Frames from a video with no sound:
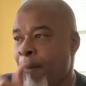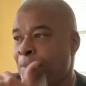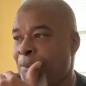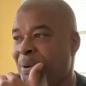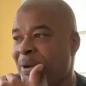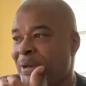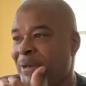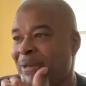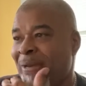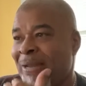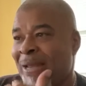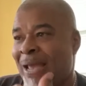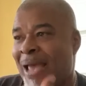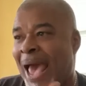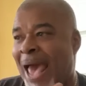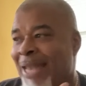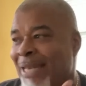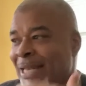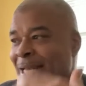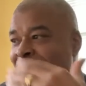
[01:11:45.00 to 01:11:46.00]
but
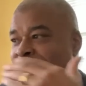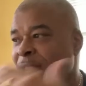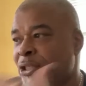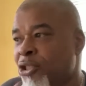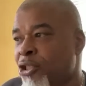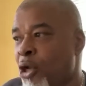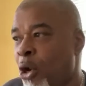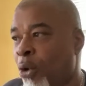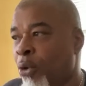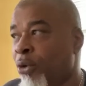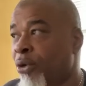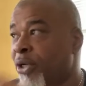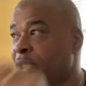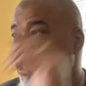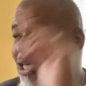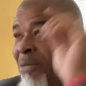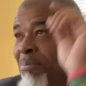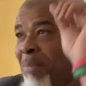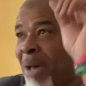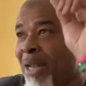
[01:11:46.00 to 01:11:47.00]
I need the solar to
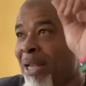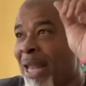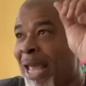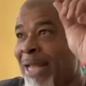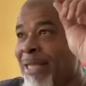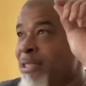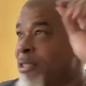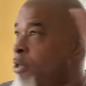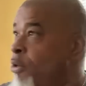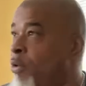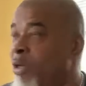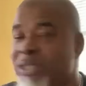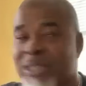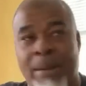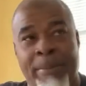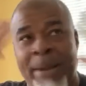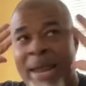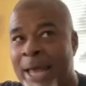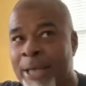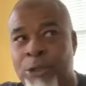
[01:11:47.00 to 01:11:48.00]
keep my lights on because
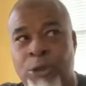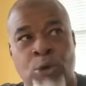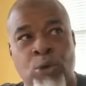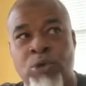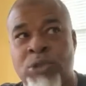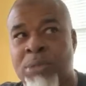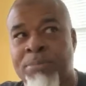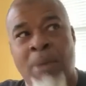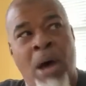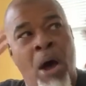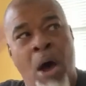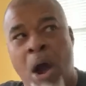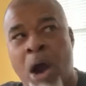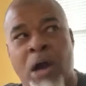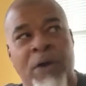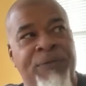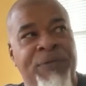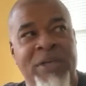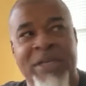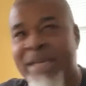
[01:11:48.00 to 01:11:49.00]
I'm not using my
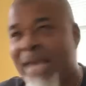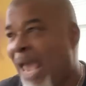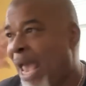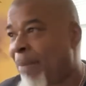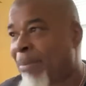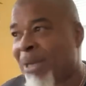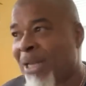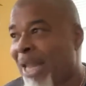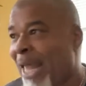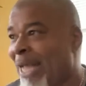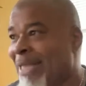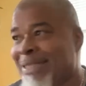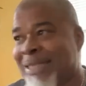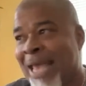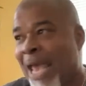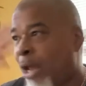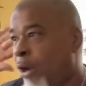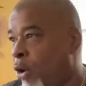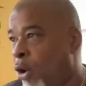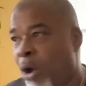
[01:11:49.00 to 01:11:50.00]
RV cabin lights
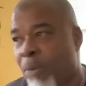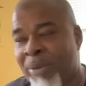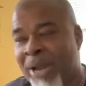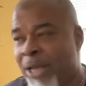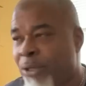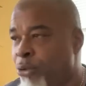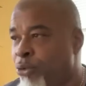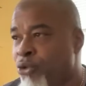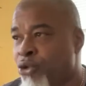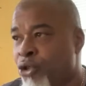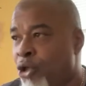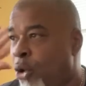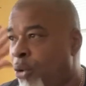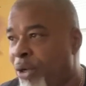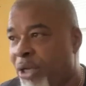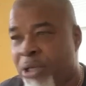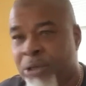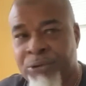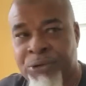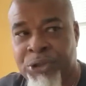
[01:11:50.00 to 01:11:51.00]
at all. I'm not using
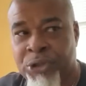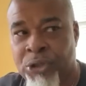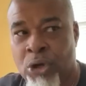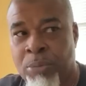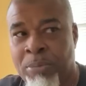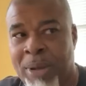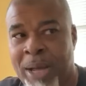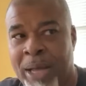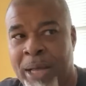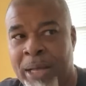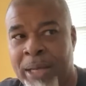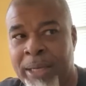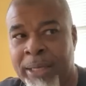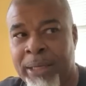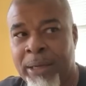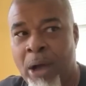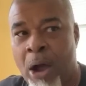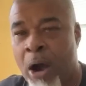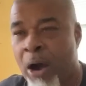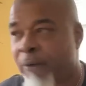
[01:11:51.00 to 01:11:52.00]
no energy on my
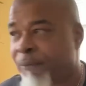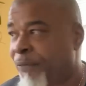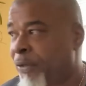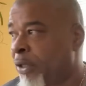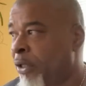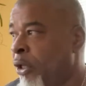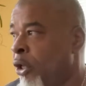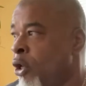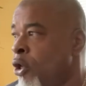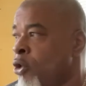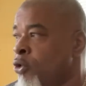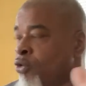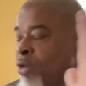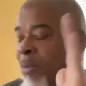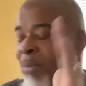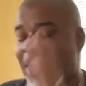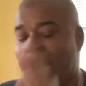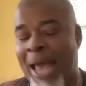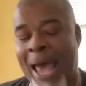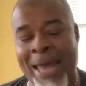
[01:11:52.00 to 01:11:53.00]
RV. So
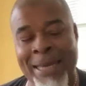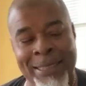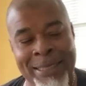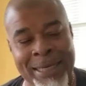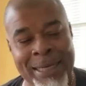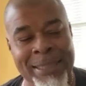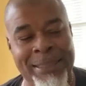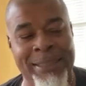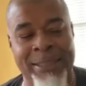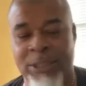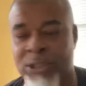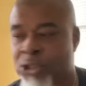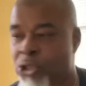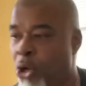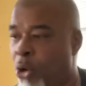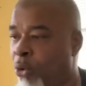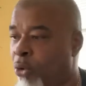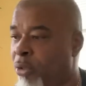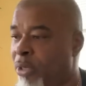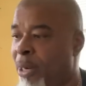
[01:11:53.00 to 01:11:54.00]
I'm like, I need this
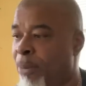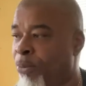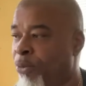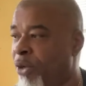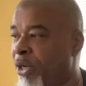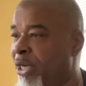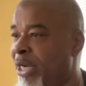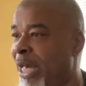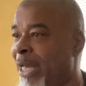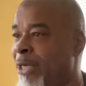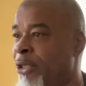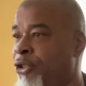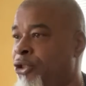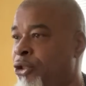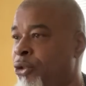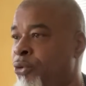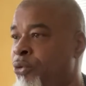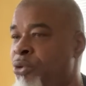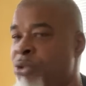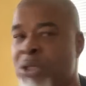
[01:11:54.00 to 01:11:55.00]
solar, and I'm running out of
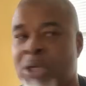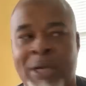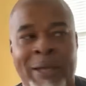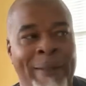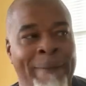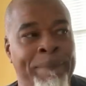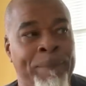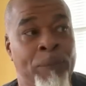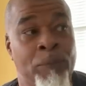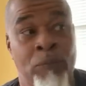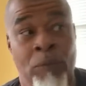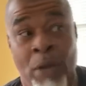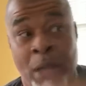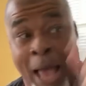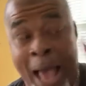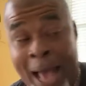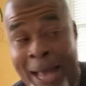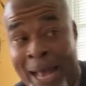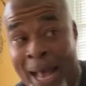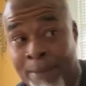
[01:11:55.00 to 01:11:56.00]
juice.
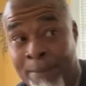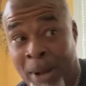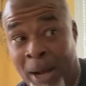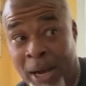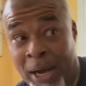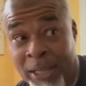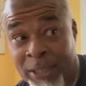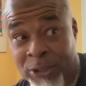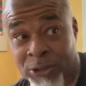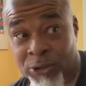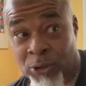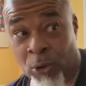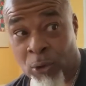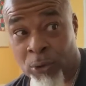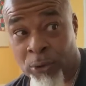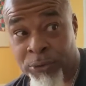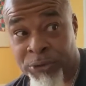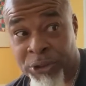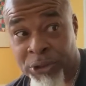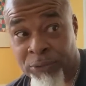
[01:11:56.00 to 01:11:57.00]
I got my other
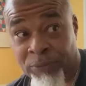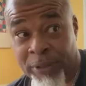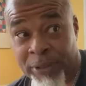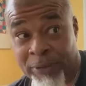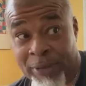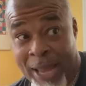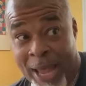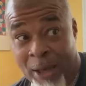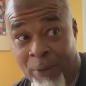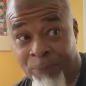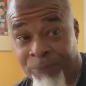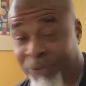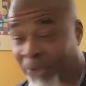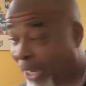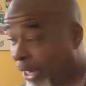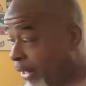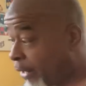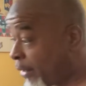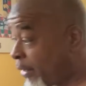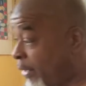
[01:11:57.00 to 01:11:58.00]
solar generator out
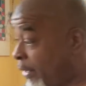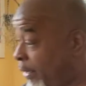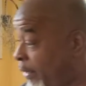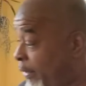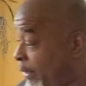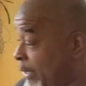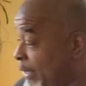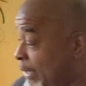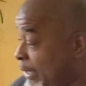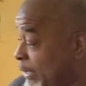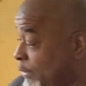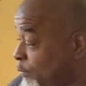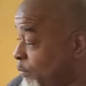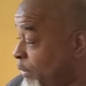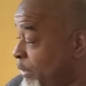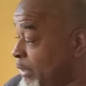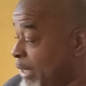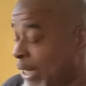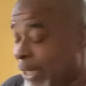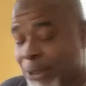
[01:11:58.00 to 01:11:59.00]
there, this
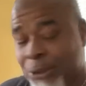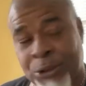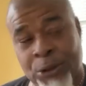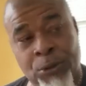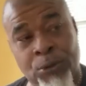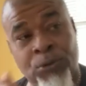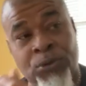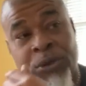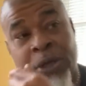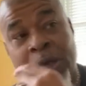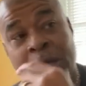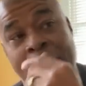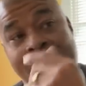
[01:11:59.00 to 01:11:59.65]
one is out of juice.